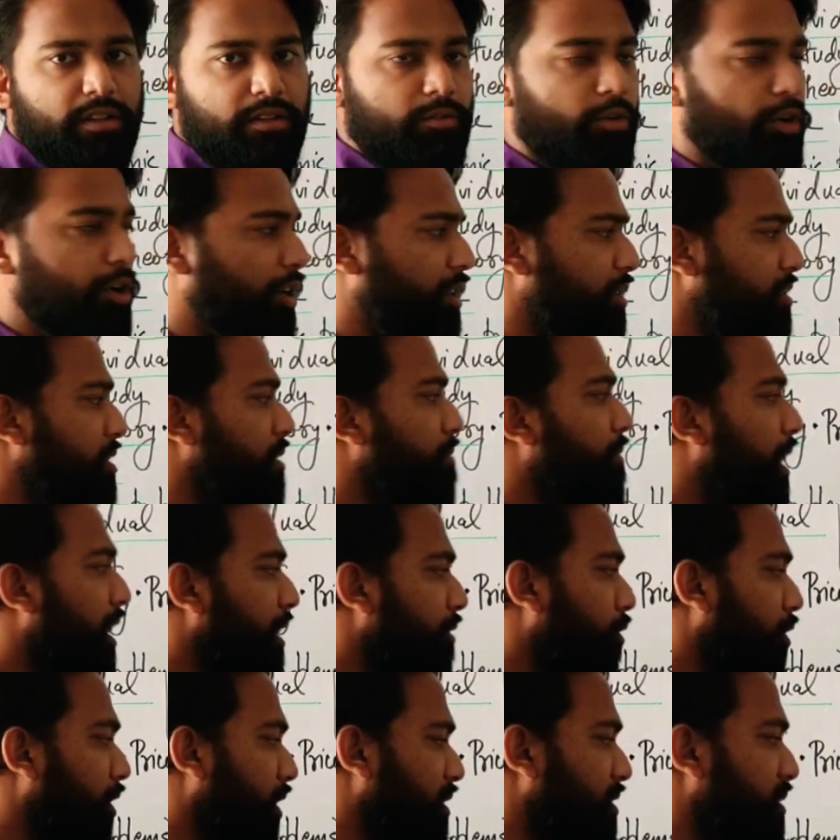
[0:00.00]
What is
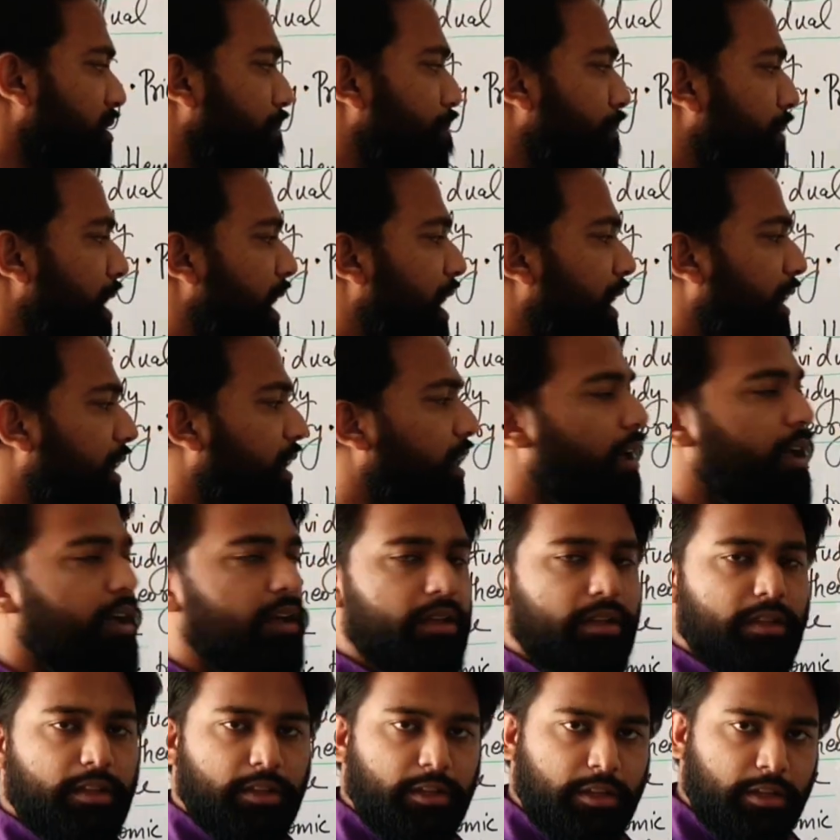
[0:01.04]
demand, what is supply?
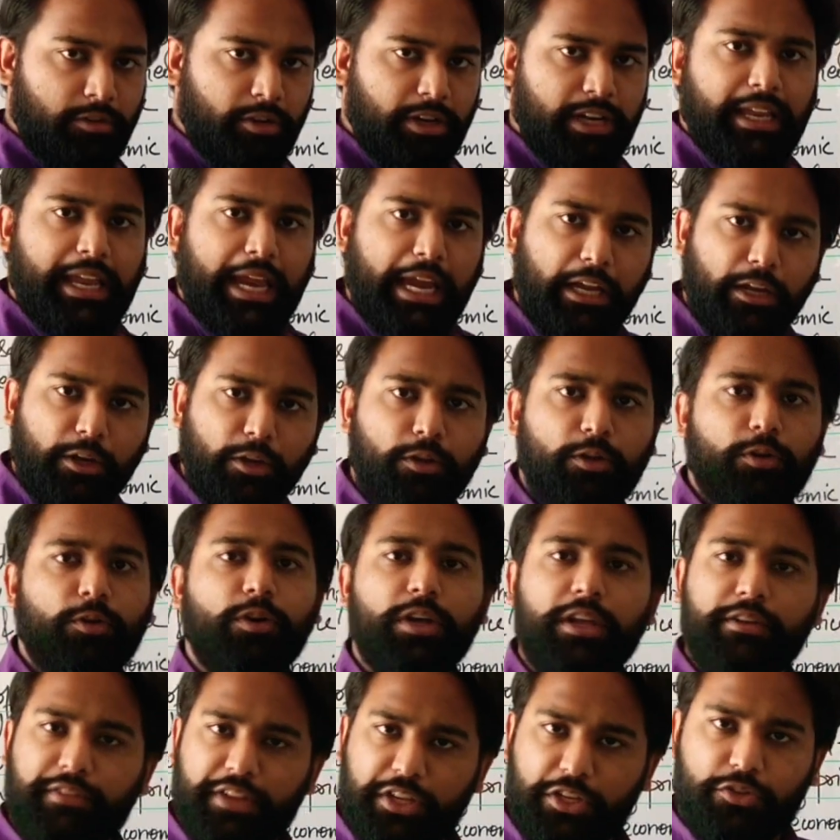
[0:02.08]
You will get to know
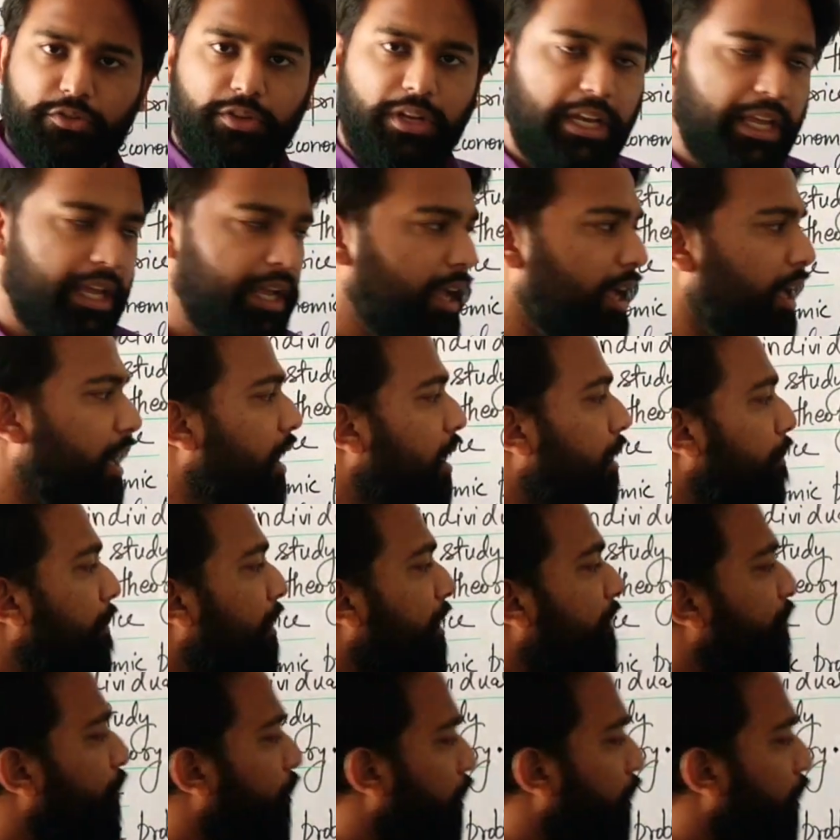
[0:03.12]
eventually. But